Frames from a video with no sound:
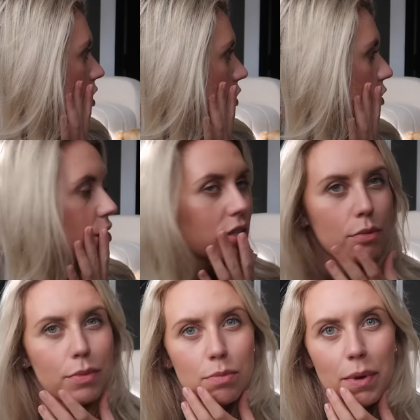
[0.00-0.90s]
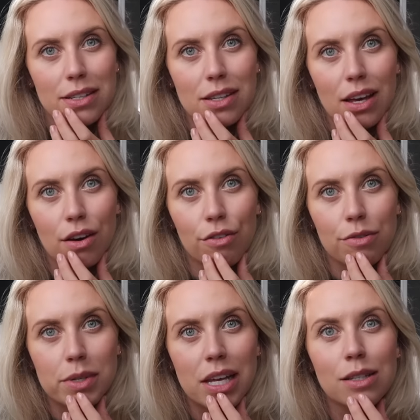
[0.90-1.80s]
the Christmas bits that I got
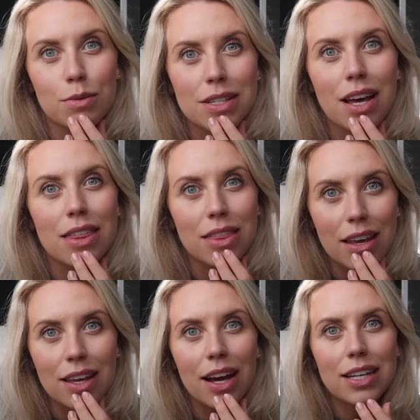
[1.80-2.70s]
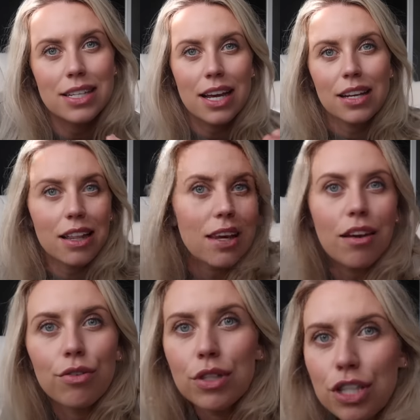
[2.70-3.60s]
from Sainsbury's. I think I did. I think
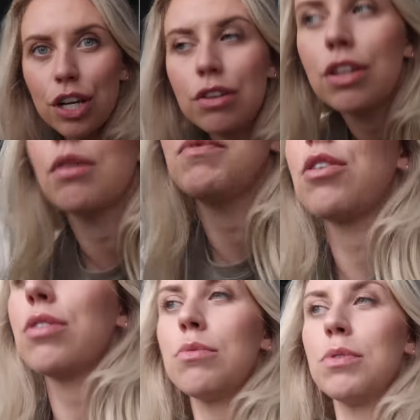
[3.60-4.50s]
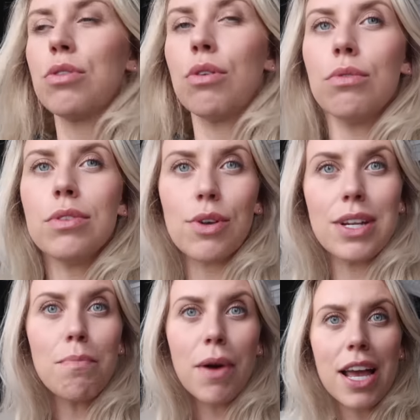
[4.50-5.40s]
I've already shown you them in a Christmas haul. So I
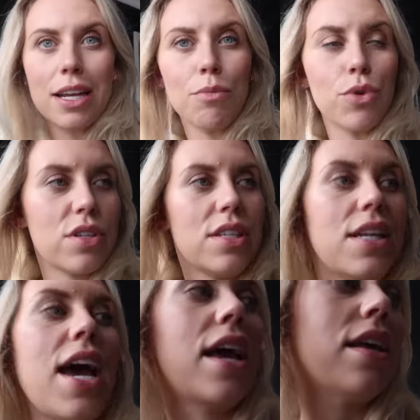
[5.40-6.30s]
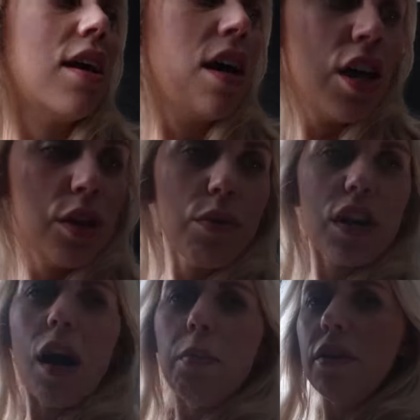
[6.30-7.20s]
didn't buy any more today. There were a
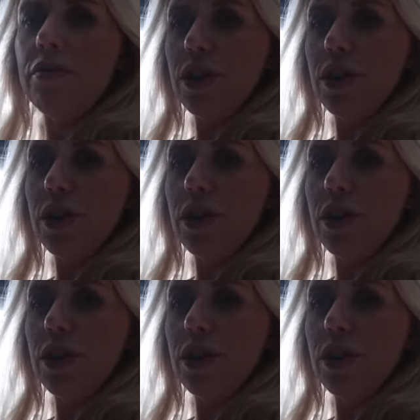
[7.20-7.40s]
couple of